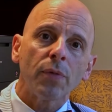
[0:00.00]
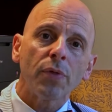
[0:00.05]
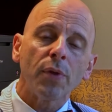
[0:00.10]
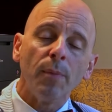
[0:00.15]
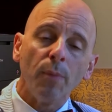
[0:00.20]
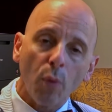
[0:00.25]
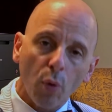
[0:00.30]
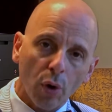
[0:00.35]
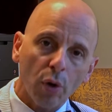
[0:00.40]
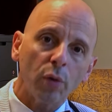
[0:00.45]
the
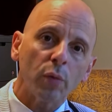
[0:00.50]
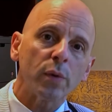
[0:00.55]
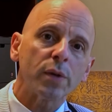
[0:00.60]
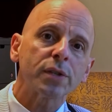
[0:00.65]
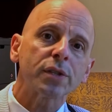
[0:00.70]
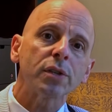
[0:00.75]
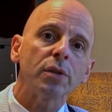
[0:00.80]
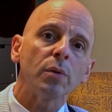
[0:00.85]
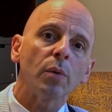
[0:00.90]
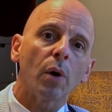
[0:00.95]
more at
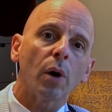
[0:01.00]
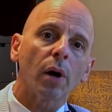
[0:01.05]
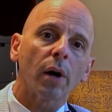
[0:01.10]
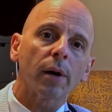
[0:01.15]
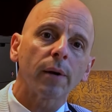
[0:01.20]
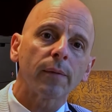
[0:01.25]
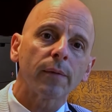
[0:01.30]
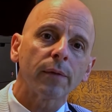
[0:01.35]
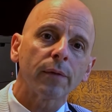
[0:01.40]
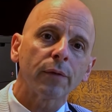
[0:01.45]
risk you
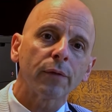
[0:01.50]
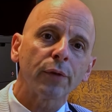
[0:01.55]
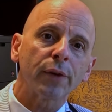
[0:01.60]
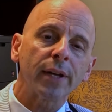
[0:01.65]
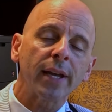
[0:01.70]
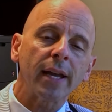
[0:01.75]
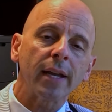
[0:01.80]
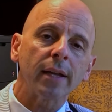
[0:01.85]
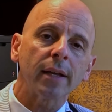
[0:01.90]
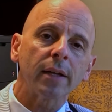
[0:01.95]
are for
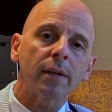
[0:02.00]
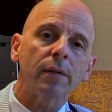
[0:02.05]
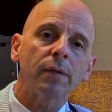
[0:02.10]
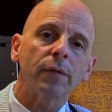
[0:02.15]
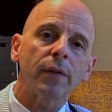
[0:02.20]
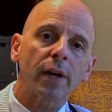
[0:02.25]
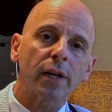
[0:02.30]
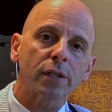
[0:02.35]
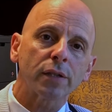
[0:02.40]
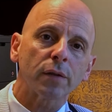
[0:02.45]
getting an
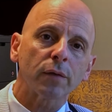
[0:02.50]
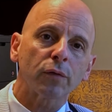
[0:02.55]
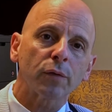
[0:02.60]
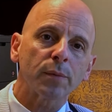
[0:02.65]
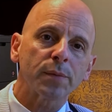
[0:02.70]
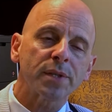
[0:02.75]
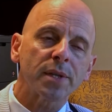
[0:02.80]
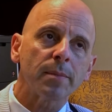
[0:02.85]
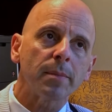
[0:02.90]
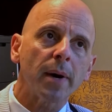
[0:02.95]
infection
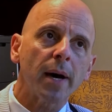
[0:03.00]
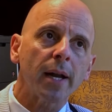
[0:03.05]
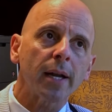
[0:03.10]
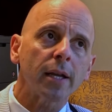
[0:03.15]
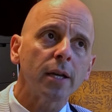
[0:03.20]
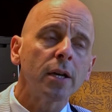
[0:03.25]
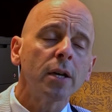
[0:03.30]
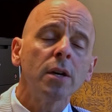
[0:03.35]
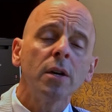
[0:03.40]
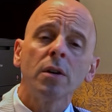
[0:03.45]
from
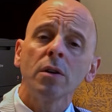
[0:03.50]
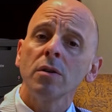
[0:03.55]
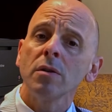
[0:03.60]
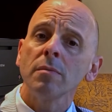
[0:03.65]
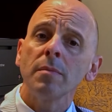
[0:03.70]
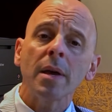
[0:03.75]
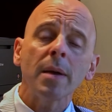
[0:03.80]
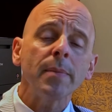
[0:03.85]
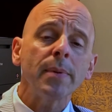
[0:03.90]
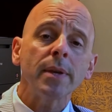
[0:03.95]
somebody who
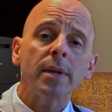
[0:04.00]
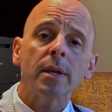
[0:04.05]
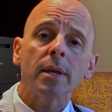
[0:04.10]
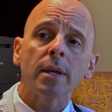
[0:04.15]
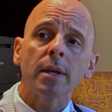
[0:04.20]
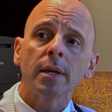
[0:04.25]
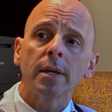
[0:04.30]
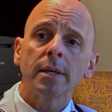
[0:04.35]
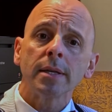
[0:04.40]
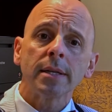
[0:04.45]
may
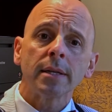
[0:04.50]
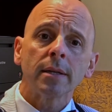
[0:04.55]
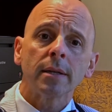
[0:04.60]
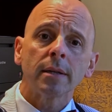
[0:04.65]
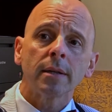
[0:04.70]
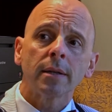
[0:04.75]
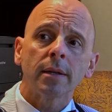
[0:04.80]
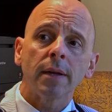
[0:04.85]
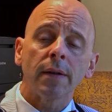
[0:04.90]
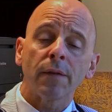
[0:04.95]
be
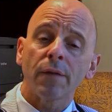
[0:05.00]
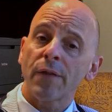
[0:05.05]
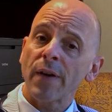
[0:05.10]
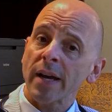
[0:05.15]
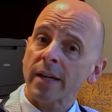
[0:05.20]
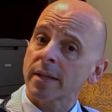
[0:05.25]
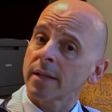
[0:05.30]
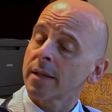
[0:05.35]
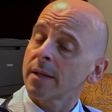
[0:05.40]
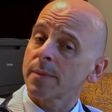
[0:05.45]

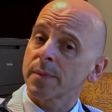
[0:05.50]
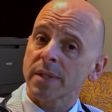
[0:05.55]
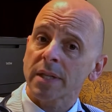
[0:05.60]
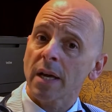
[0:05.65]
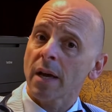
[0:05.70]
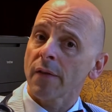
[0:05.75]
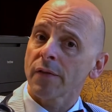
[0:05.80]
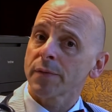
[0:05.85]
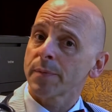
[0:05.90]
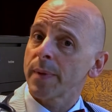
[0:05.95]
infected
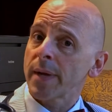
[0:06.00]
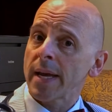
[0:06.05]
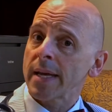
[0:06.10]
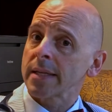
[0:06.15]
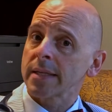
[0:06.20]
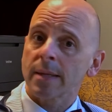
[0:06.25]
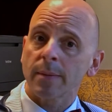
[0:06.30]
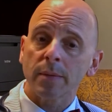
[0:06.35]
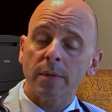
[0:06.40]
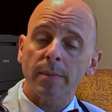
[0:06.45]
themselves but
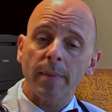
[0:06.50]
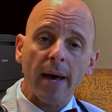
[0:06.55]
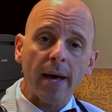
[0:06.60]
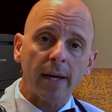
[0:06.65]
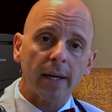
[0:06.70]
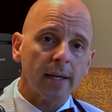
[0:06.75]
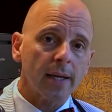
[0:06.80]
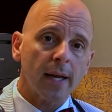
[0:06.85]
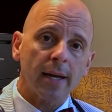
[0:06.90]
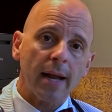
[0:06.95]

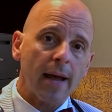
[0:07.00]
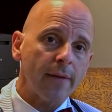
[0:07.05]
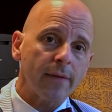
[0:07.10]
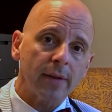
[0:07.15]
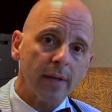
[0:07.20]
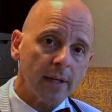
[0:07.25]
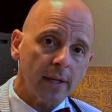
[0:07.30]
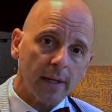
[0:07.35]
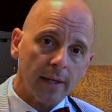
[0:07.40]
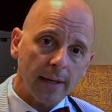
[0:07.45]
asymptomatic, not
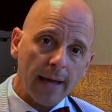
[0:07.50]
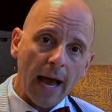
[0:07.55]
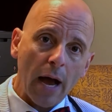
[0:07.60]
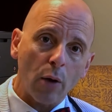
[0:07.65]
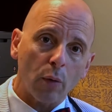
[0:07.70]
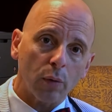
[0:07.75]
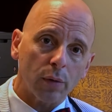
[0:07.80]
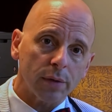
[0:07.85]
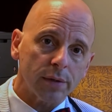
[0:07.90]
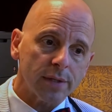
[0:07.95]
having any
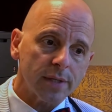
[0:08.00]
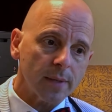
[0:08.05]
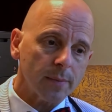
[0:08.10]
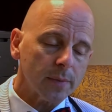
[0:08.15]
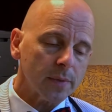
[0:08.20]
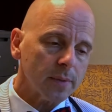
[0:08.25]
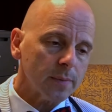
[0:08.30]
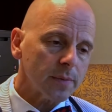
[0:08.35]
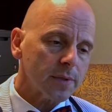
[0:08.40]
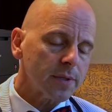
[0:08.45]
outward
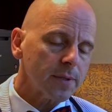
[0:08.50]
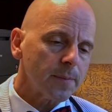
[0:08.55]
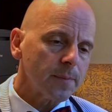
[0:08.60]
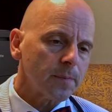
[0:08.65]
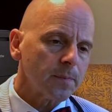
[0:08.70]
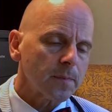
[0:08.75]
symptoms.